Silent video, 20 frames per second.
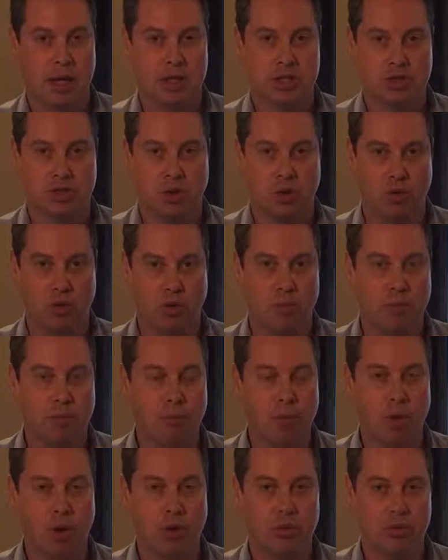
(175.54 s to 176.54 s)
So
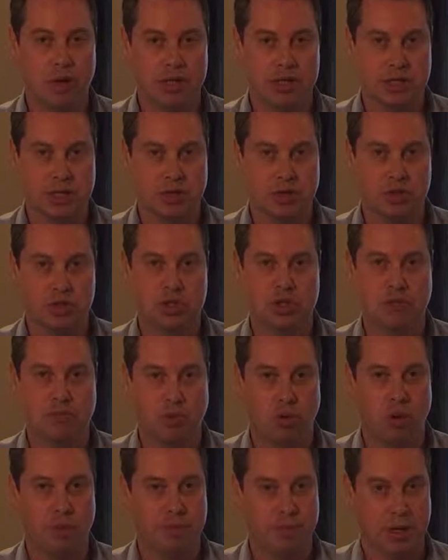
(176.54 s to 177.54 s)
more resolution,
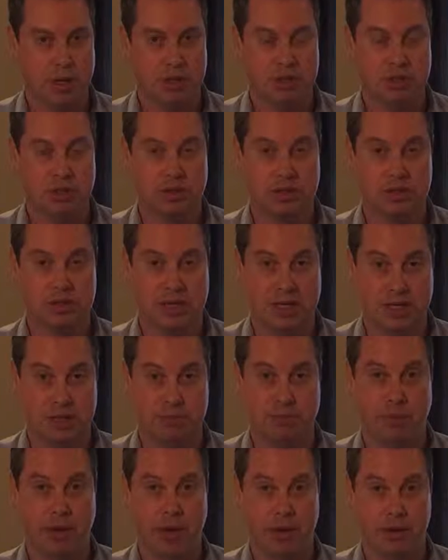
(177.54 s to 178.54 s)
more pixels is
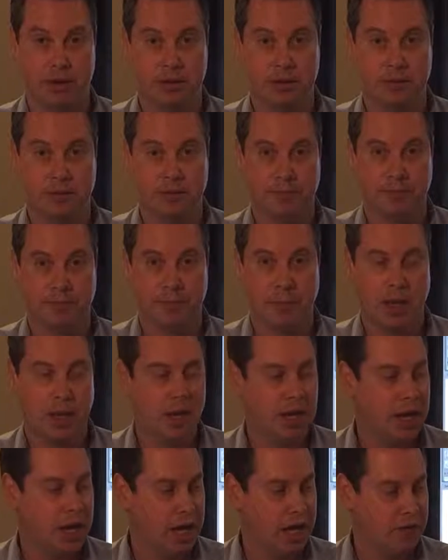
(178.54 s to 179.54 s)
better.
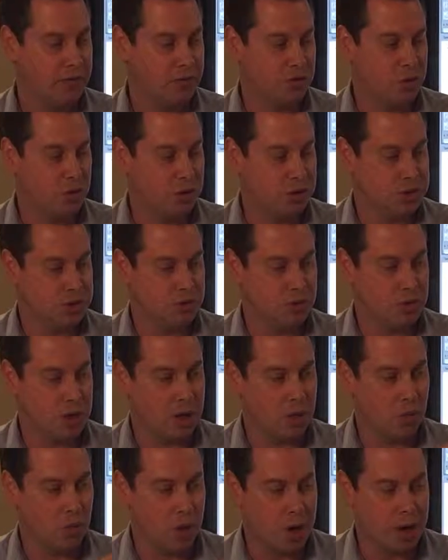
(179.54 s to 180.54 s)
And of course,
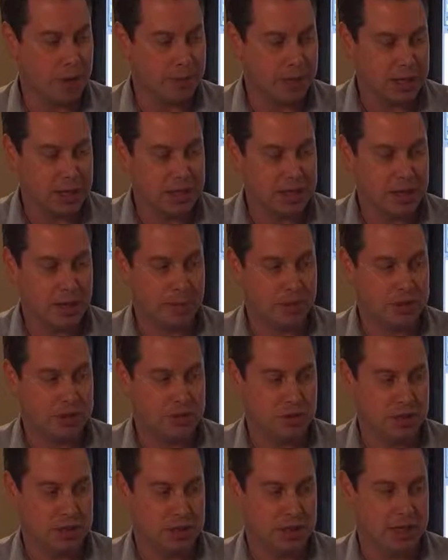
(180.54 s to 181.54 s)
what I'm going to
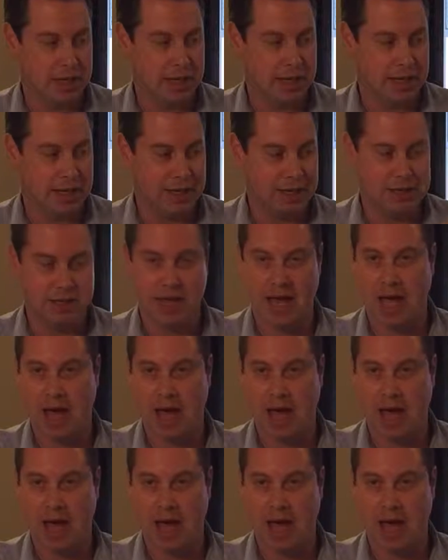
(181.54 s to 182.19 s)
demonstrate today is the